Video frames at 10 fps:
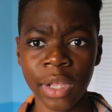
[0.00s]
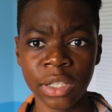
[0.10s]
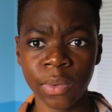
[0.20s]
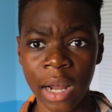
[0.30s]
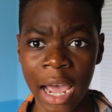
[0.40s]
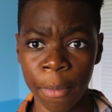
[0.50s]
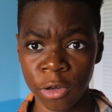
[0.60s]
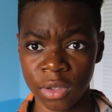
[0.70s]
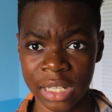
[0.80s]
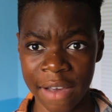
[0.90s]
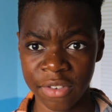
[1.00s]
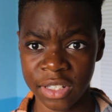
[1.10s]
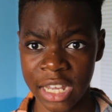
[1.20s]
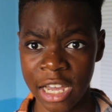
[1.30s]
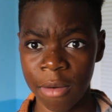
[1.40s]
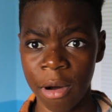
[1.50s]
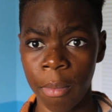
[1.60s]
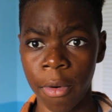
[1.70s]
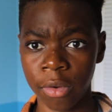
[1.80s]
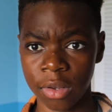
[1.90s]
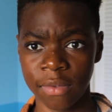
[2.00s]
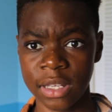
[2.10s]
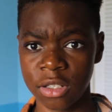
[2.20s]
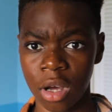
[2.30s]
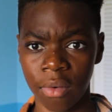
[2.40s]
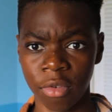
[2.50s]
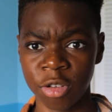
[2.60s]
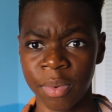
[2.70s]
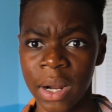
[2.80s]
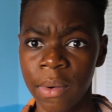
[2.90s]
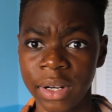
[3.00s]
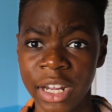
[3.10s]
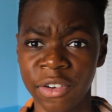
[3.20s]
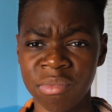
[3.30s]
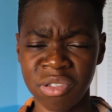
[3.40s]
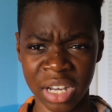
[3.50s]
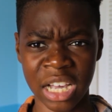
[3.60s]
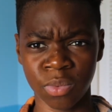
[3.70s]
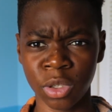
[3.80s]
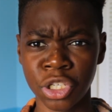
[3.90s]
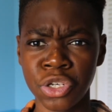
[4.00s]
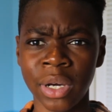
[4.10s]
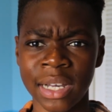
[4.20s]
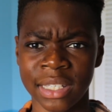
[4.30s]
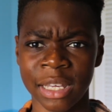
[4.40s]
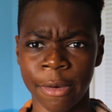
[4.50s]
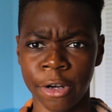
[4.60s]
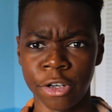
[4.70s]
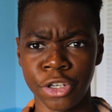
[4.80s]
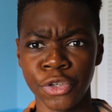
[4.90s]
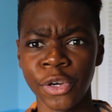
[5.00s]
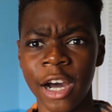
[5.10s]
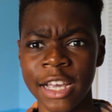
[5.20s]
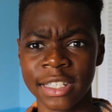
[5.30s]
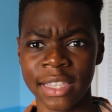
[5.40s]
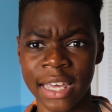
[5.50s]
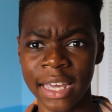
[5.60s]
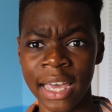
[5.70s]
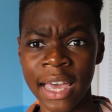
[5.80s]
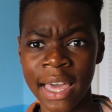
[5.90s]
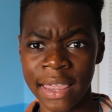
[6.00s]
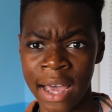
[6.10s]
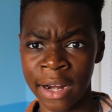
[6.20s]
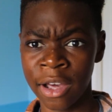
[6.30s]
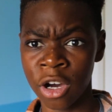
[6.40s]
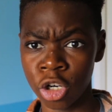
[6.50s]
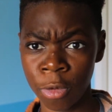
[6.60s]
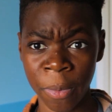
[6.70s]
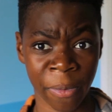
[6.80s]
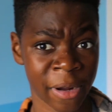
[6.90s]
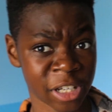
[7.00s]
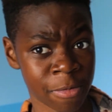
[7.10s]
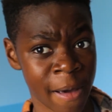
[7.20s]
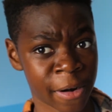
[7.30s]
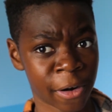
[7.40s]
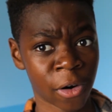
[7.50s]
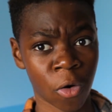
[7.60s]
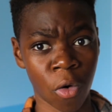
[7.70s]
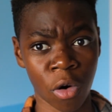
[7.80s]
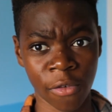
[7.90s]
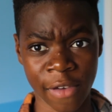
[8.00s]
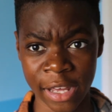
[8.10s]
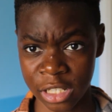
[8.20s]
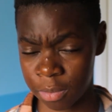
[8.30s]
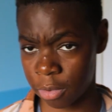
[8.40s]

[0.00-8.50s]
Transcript: that's what I personally have to say about both of these softwares, but I want to hear from you guys. What do you guys like better? Do you guys think that Adobe Premiere is better or Vegas